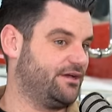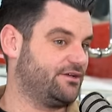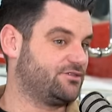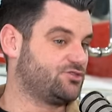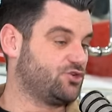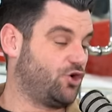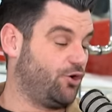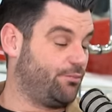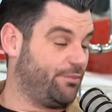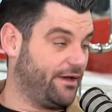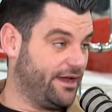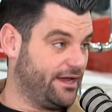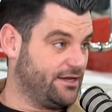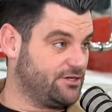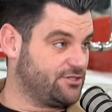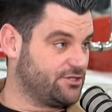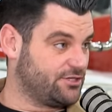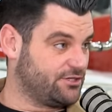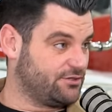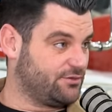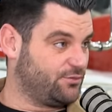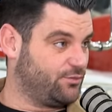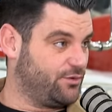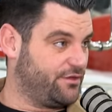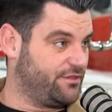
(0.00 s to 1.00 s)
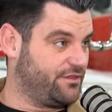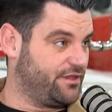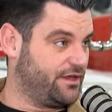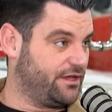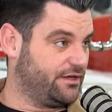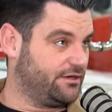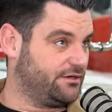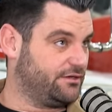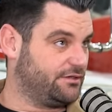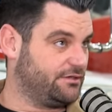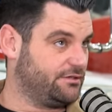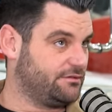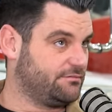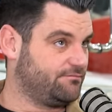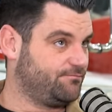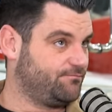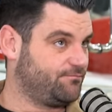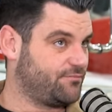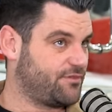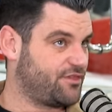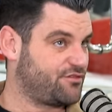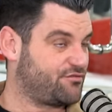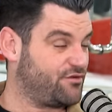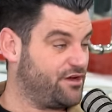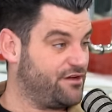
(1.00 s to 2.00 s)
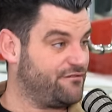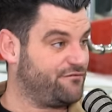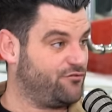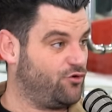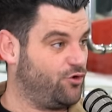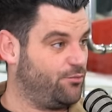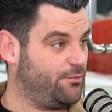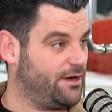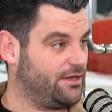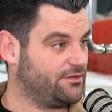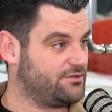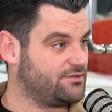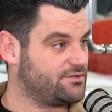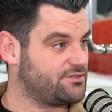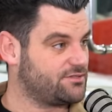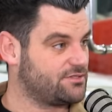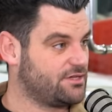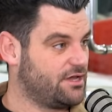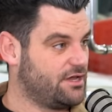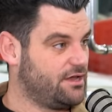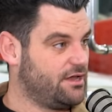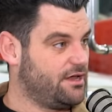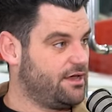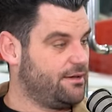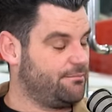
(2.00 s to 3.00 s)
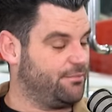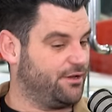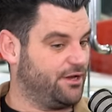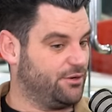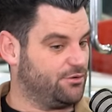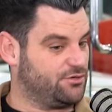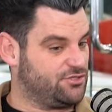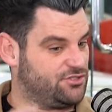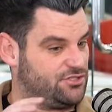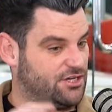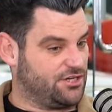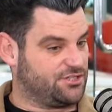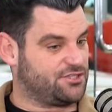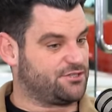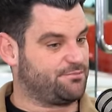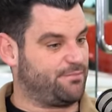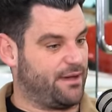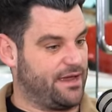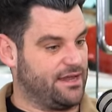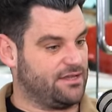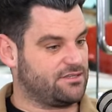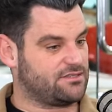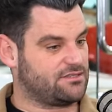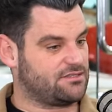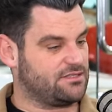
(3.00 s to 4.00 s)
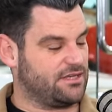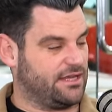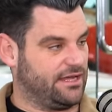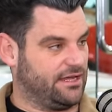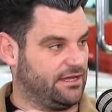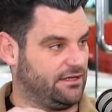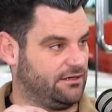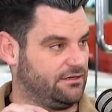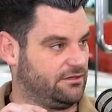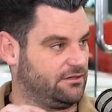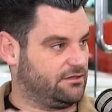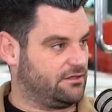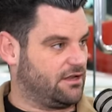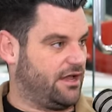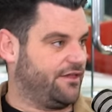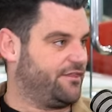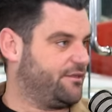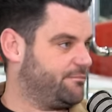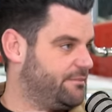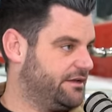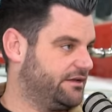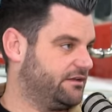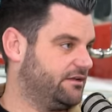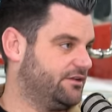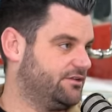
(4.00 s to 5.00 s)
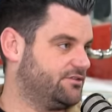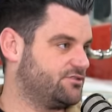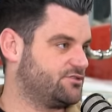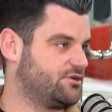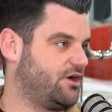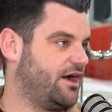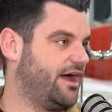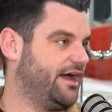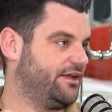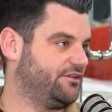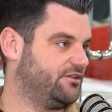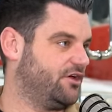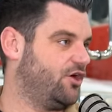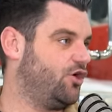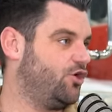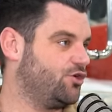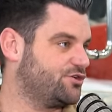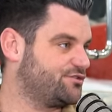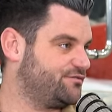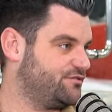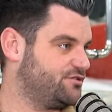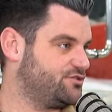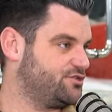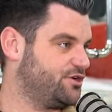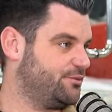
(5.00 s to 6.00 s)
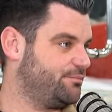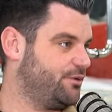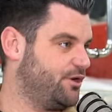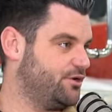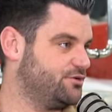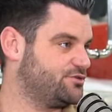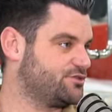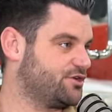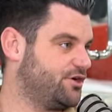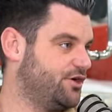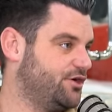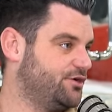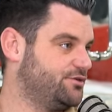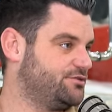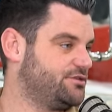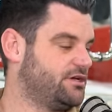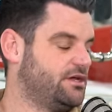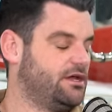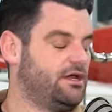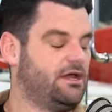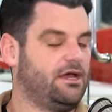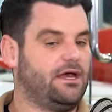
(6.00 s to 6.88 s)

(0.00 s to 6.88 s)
their top agent within 3 or 4 months. But it was just based in like the Midlands. So I had the Oxfordshire postcode.